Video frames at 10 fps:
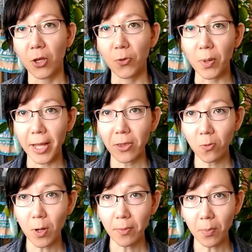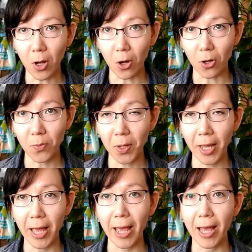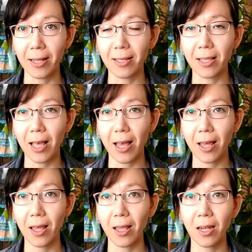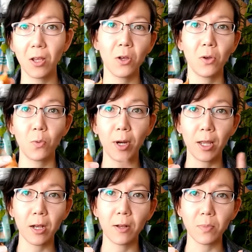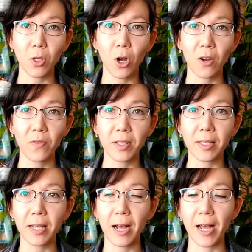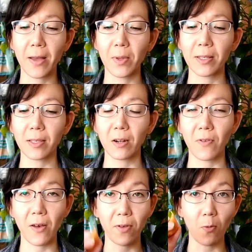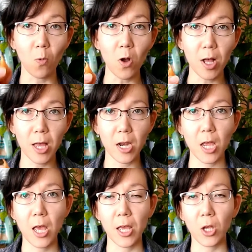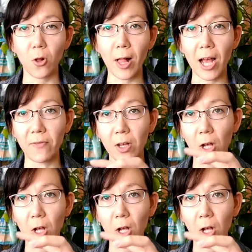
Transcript: you plant the one bulb, and then when it comes harvest time, instead of having one, you'll have a